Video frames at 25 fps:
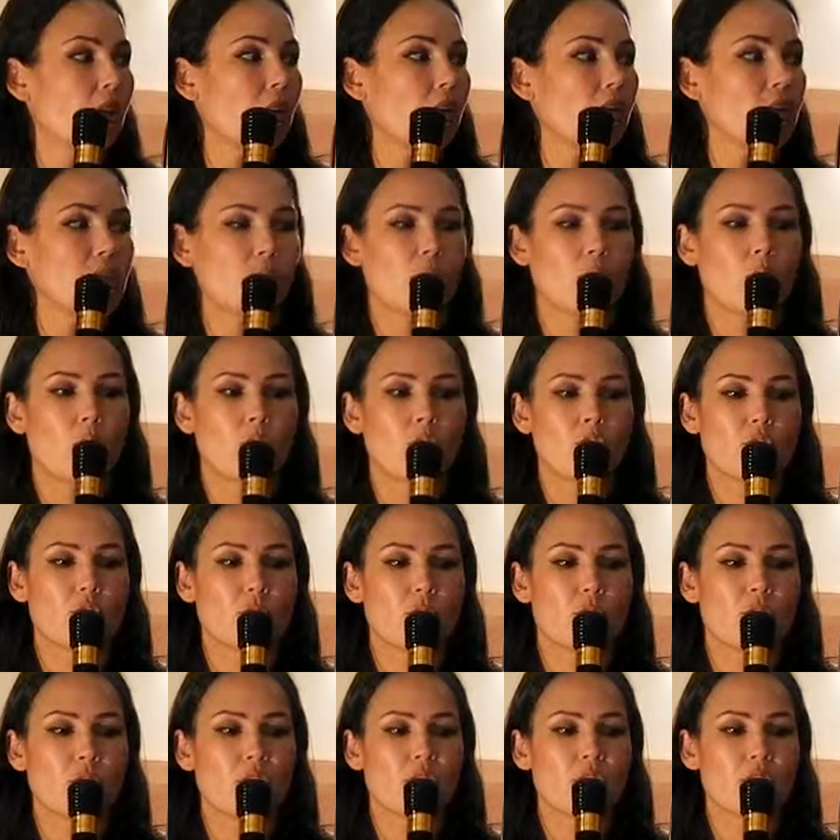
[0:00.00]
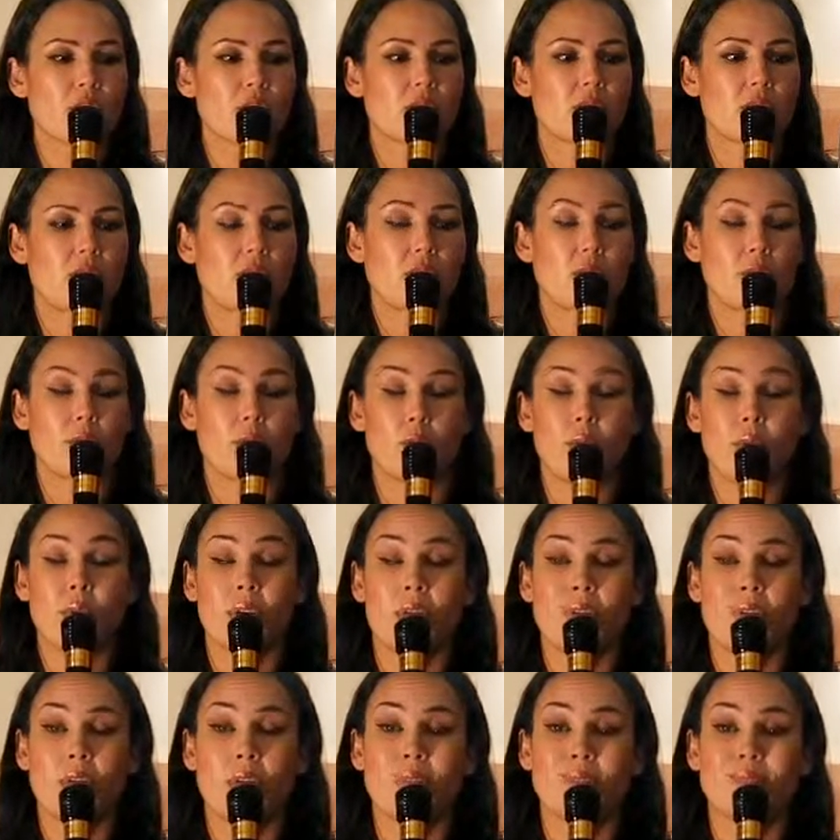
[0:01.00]
Is it Quattroporte? I don't know,
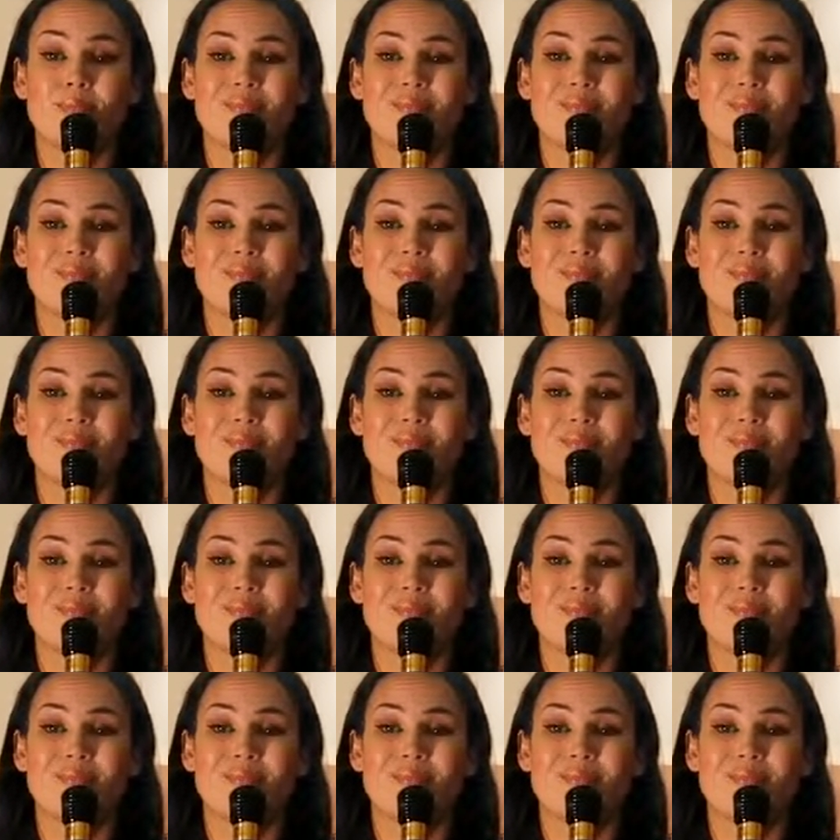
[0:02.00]
whatever.